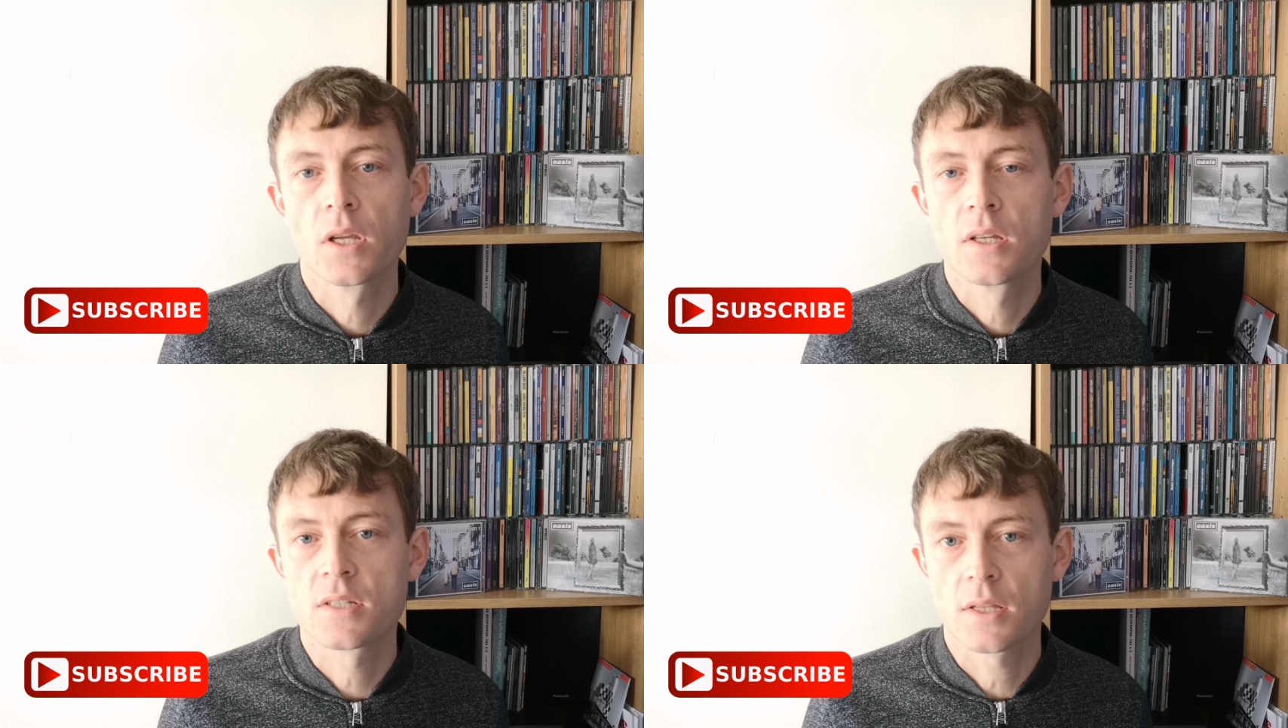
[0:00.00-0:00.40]

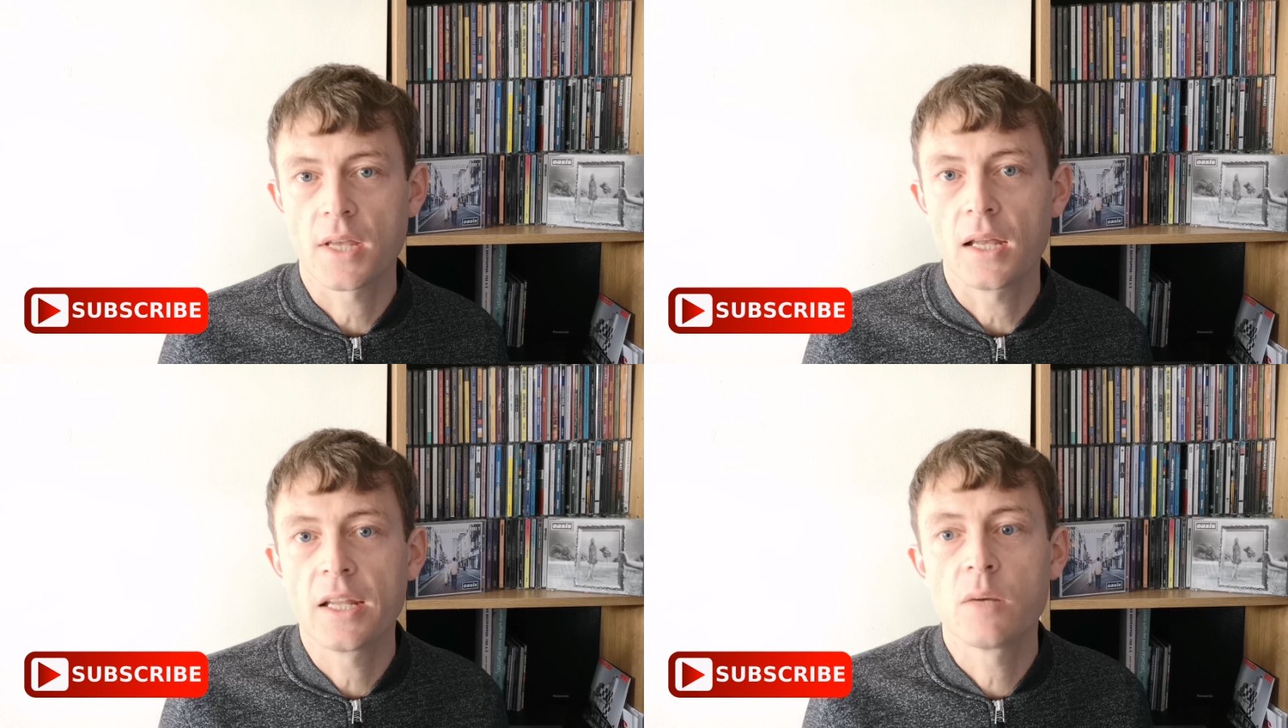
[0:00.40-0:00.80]
said
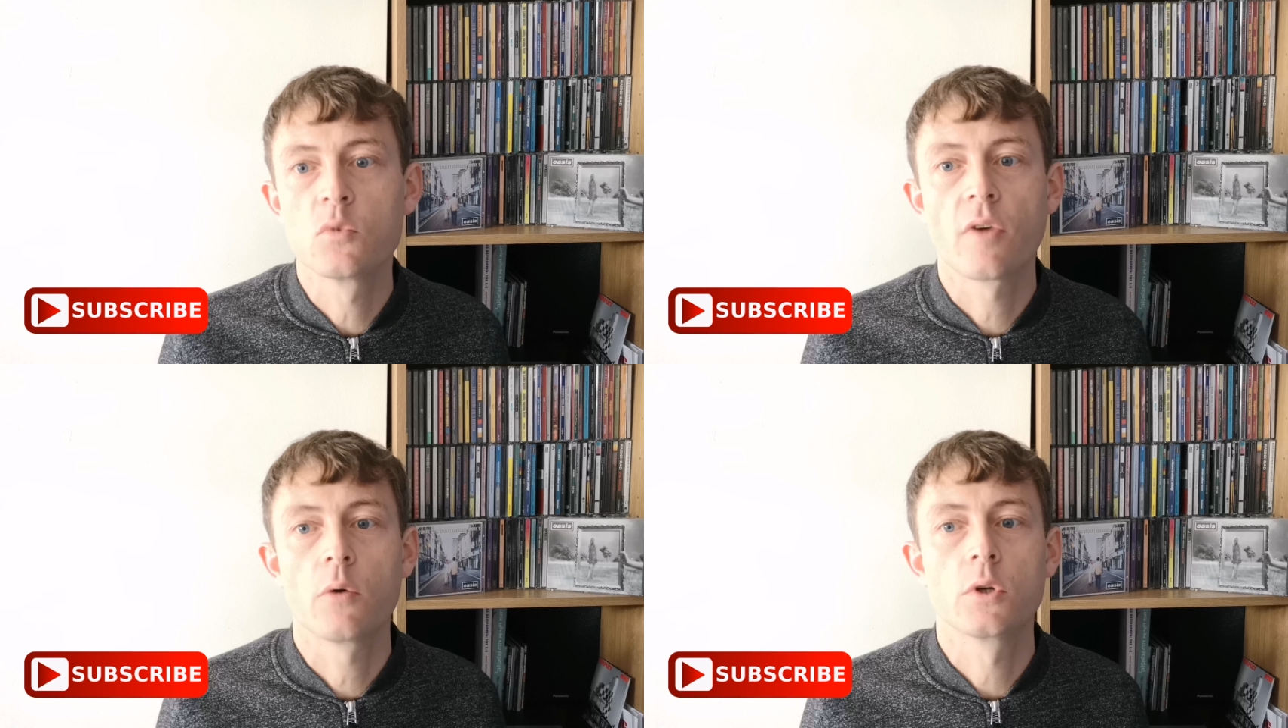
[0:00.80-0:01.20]
that
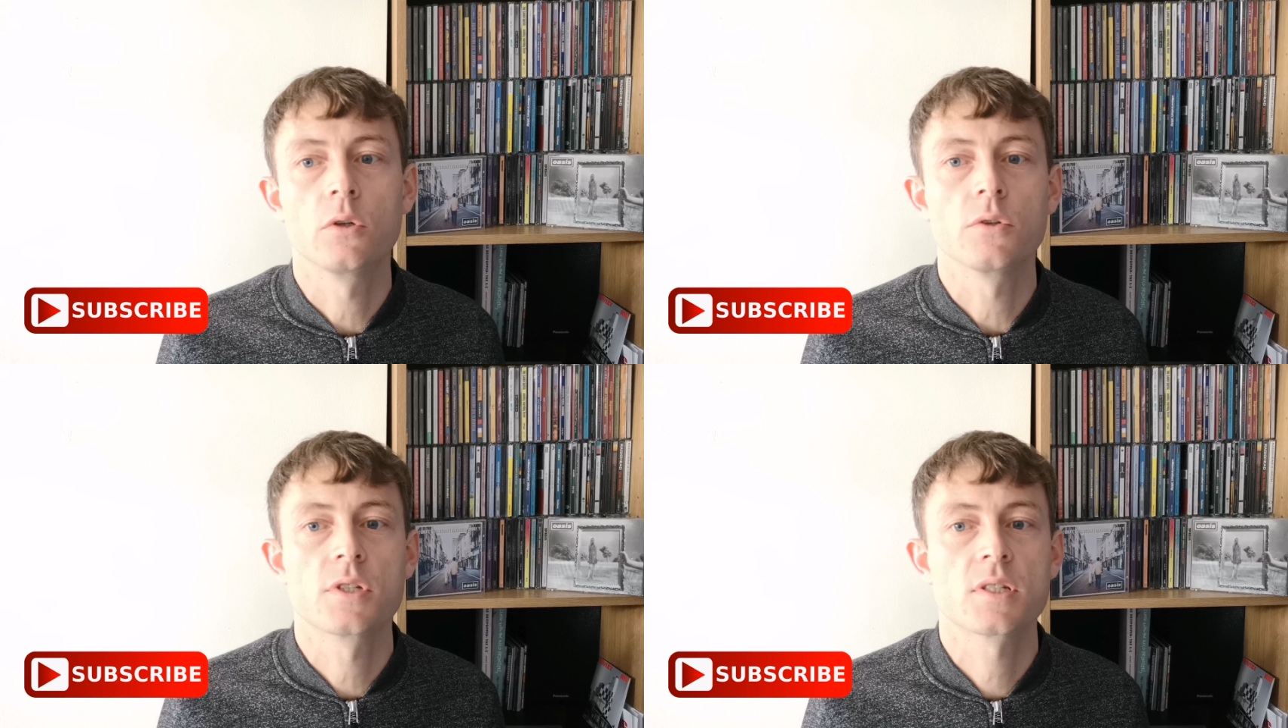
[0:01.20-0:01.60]
Liam's
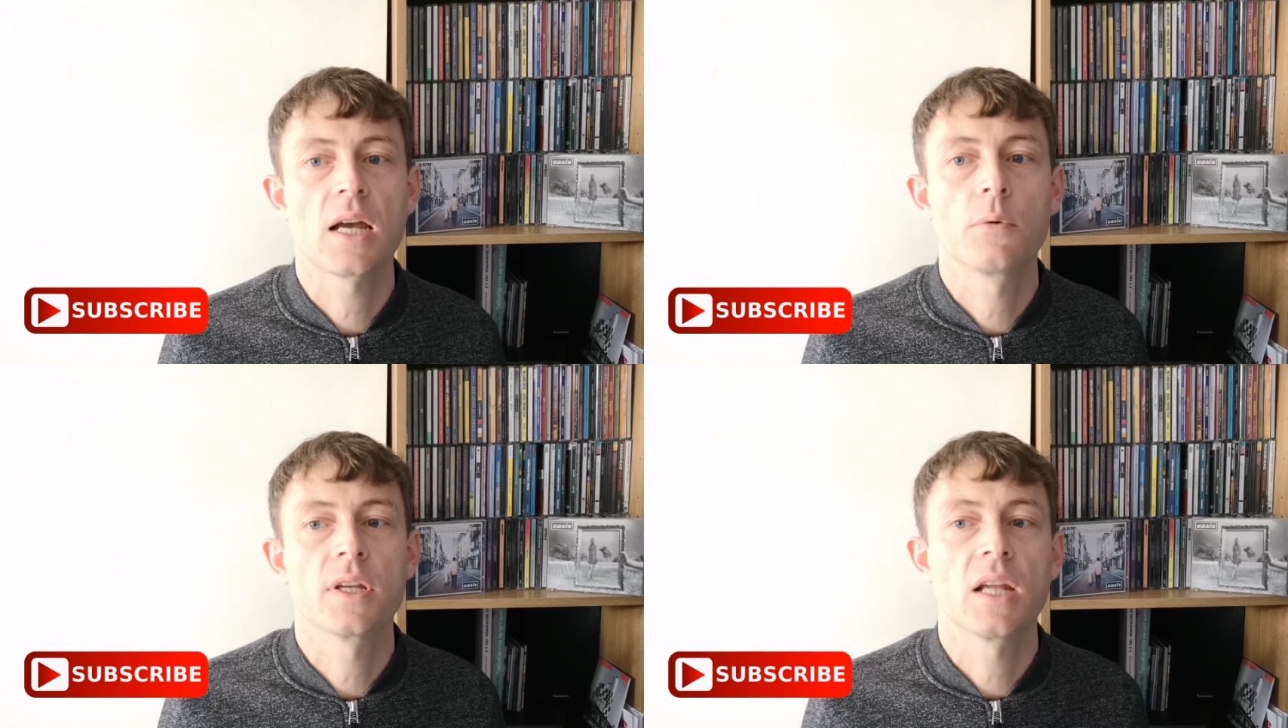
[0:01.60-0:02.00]
vocals
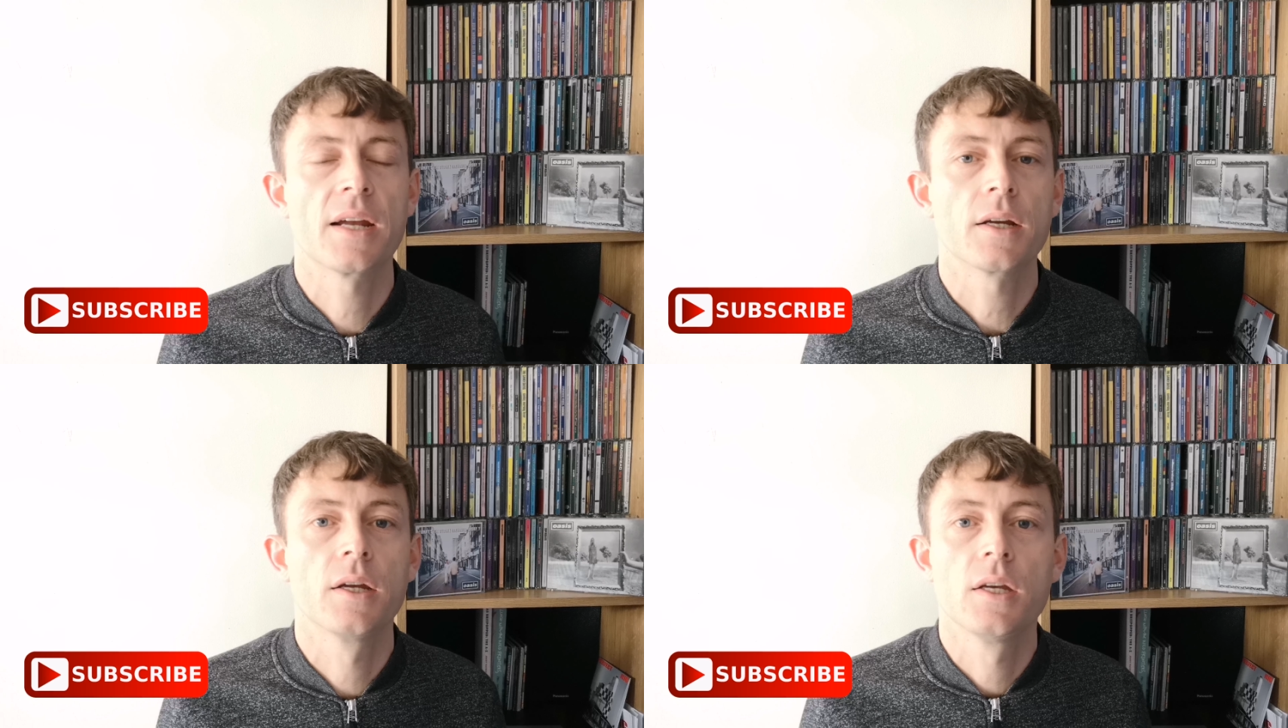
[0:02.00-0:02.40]
sounded
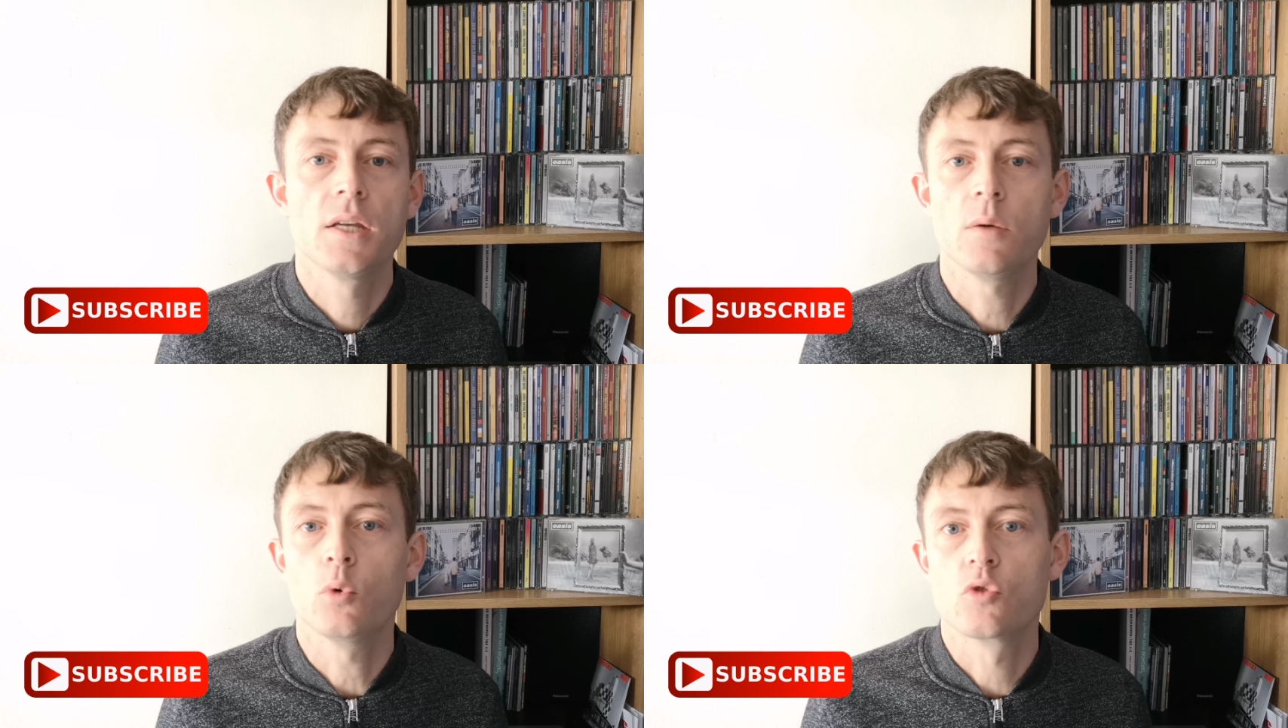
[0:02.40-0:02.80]
like
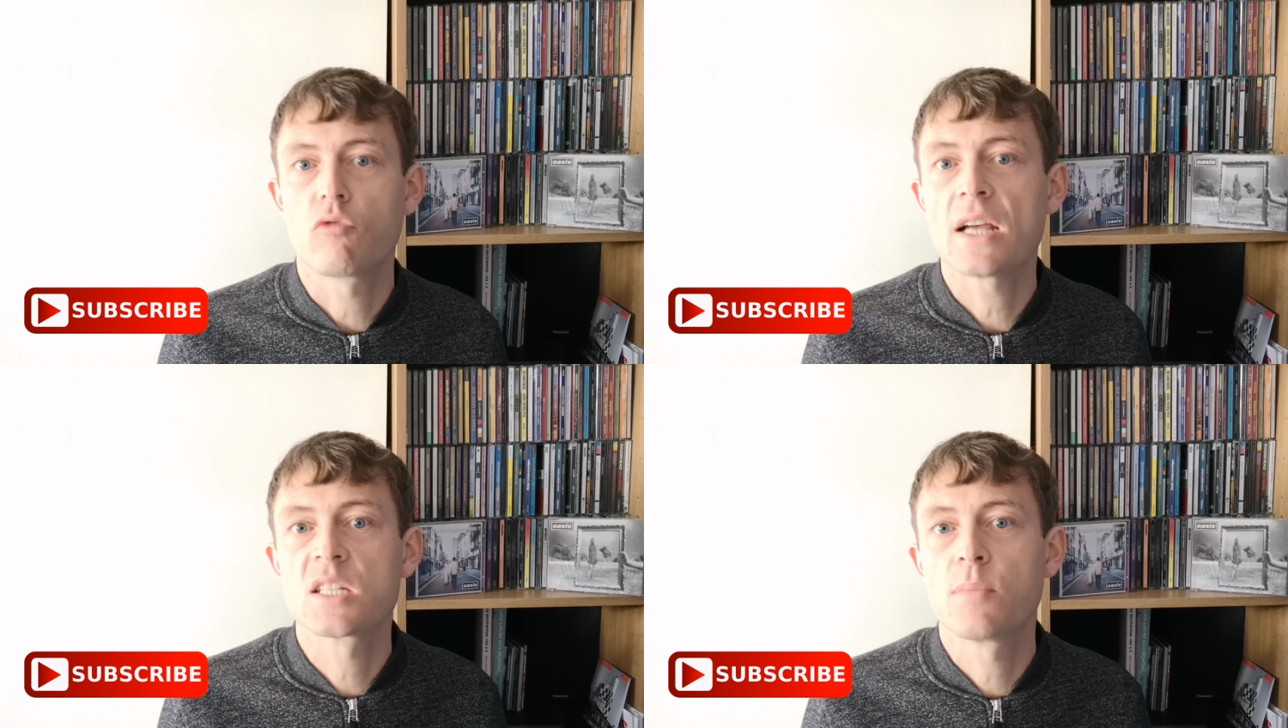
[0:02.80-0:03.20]
it was
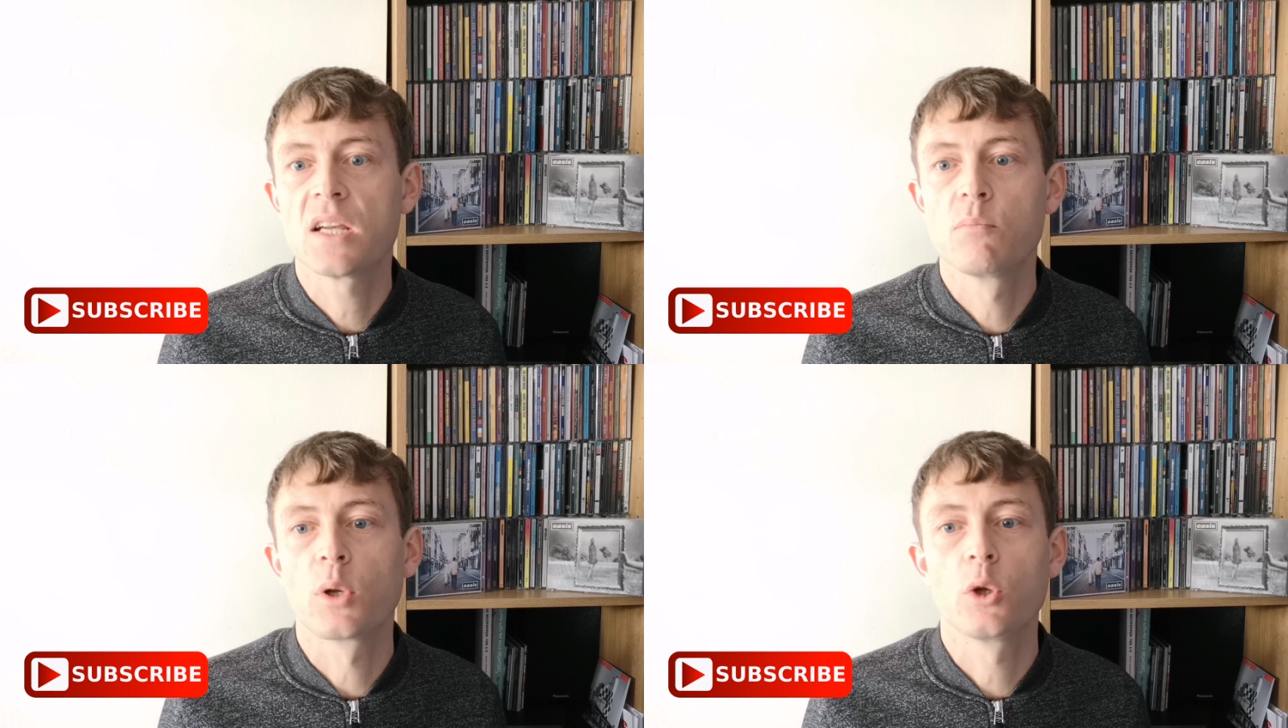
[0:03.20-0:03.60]

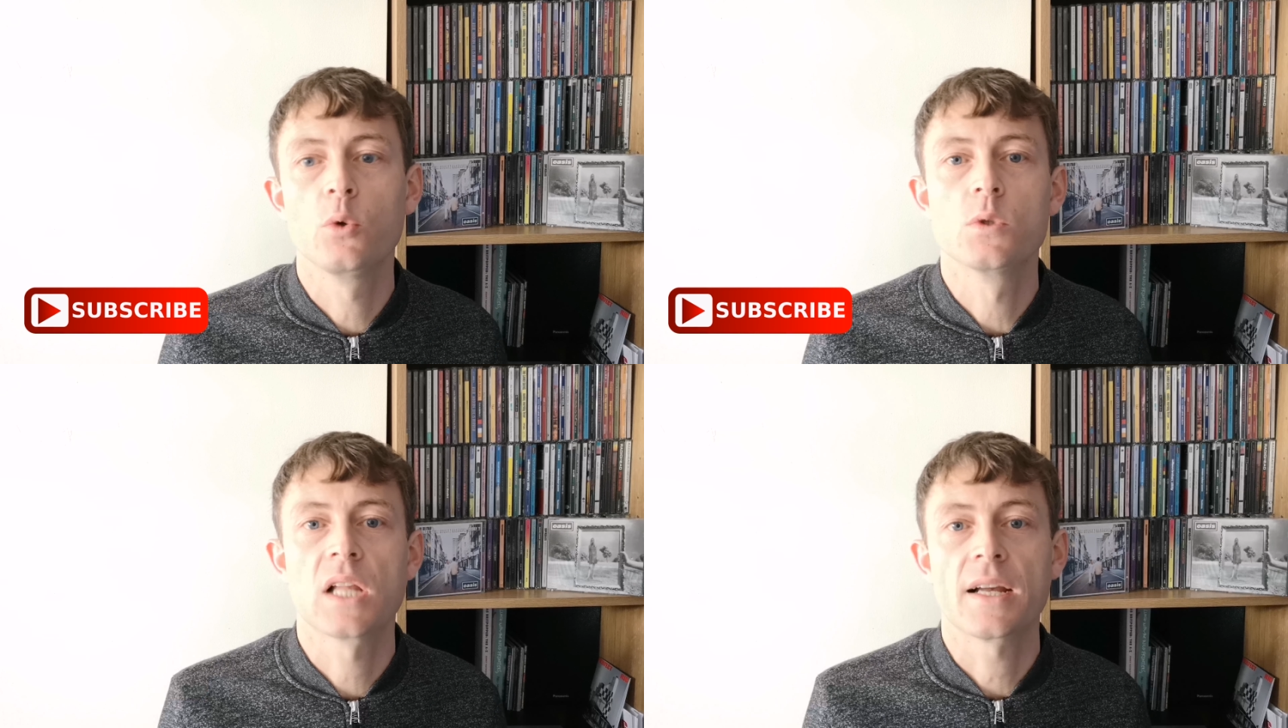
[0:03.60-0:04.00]
rasping blues,